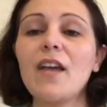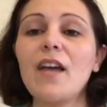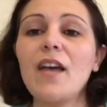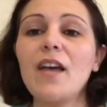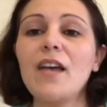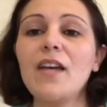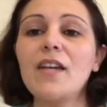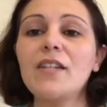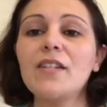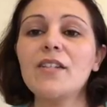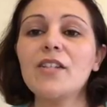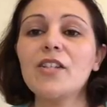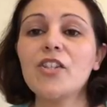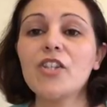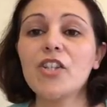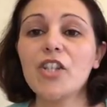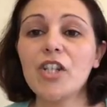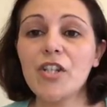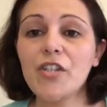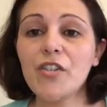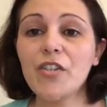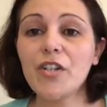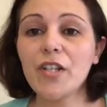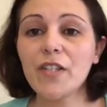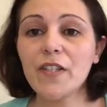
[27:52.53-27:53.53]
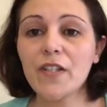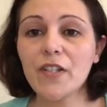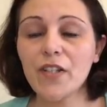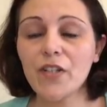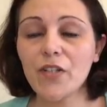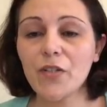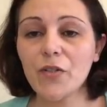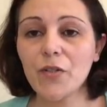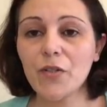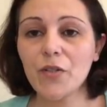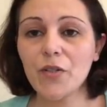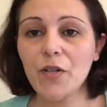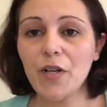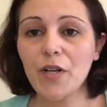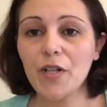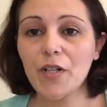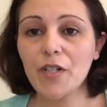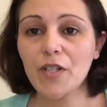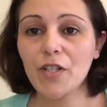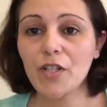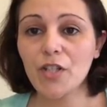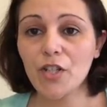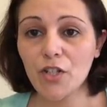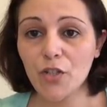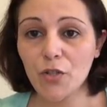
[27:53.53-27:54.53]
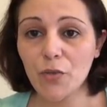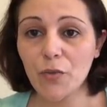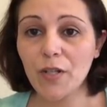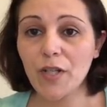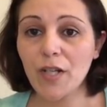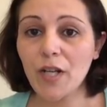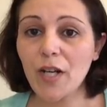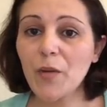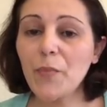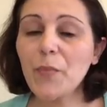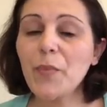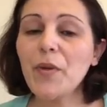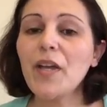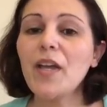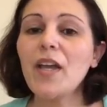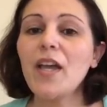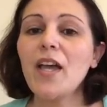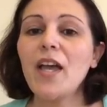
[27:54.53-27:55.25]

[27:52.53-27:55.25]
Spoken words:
And she tries to do it up,